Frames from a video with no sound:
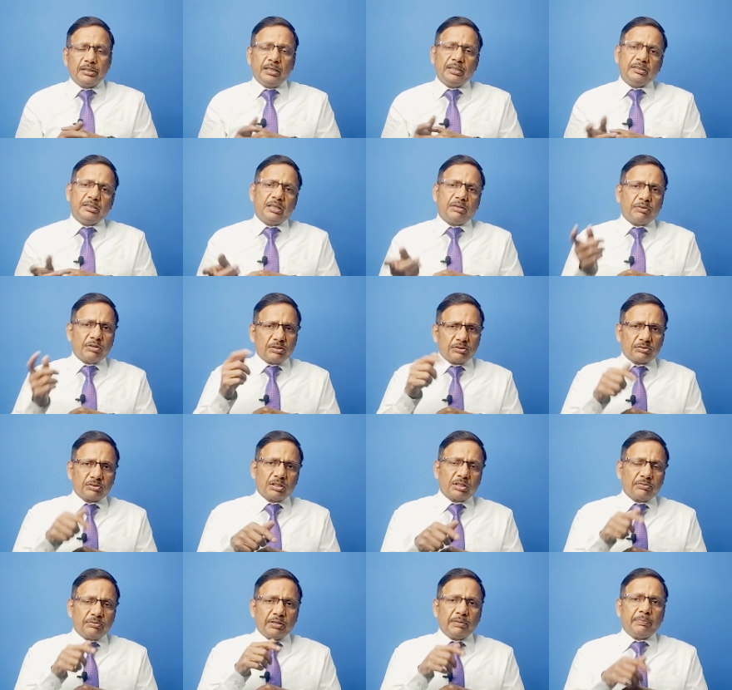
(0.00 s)
And there was a
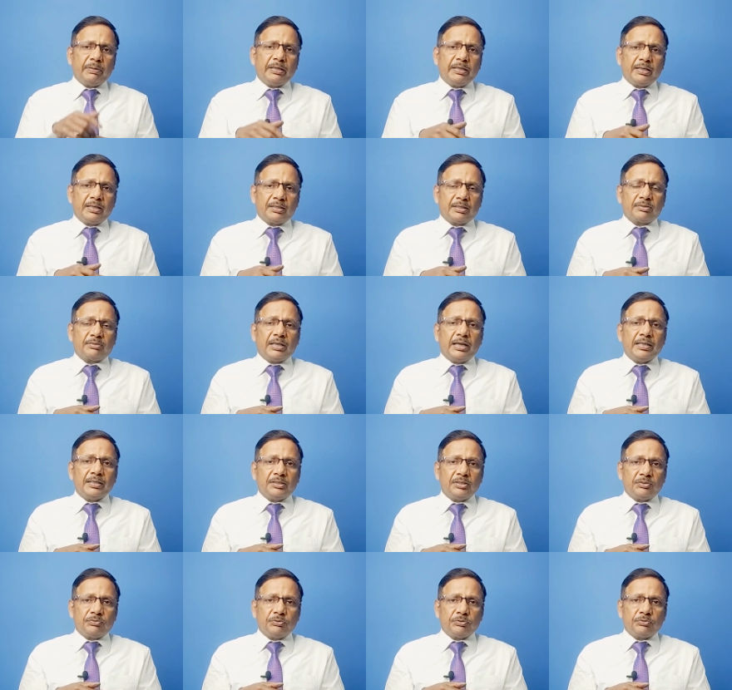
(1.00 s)
survey by another
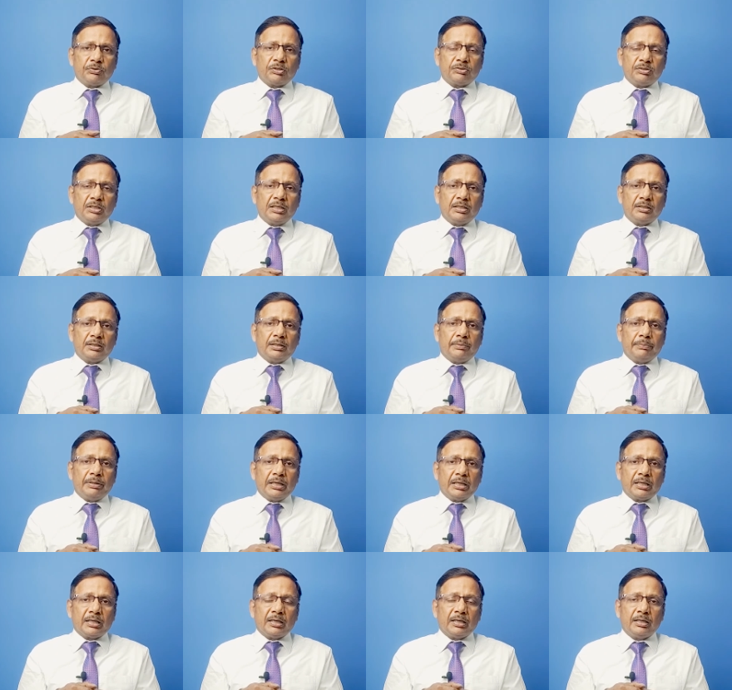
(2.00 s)
scientist which was done in
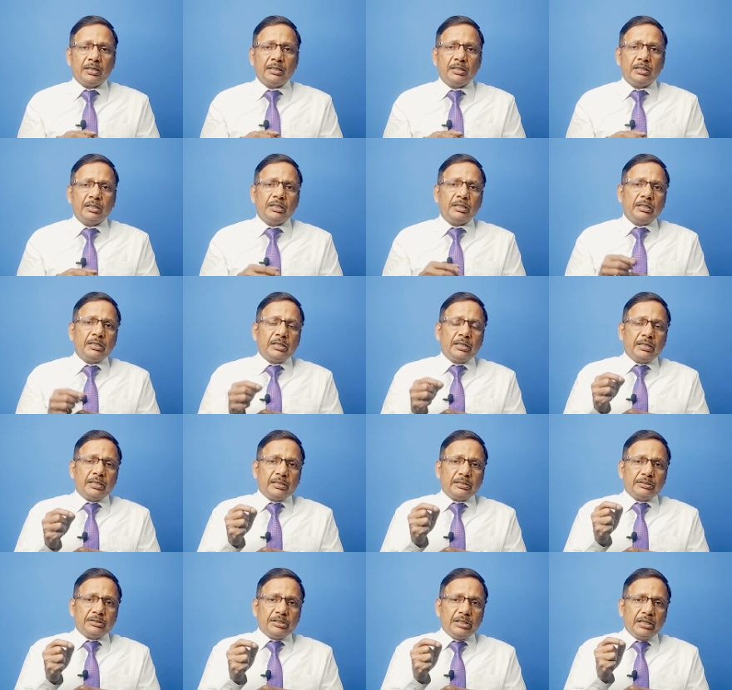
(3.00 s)
America.
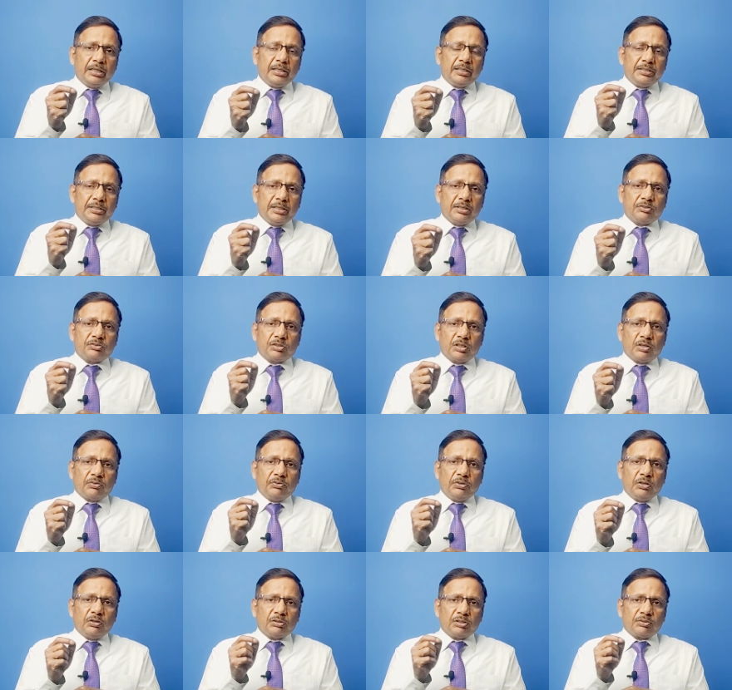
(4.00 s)
They did
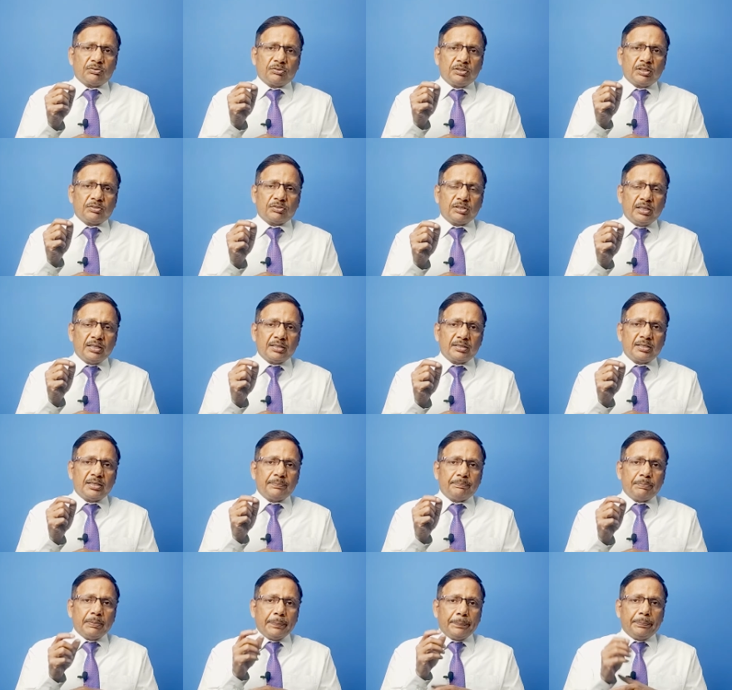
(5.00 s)
survey on the
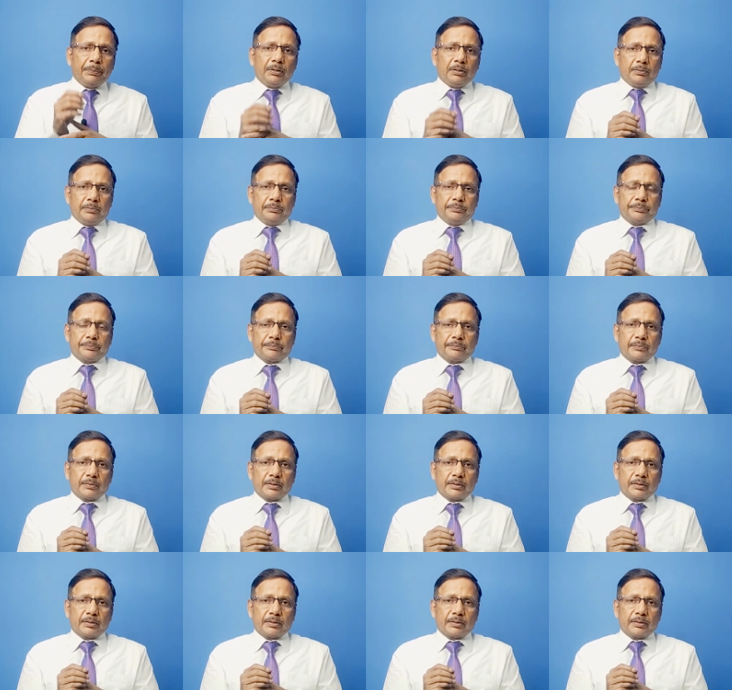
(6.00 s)
600 people.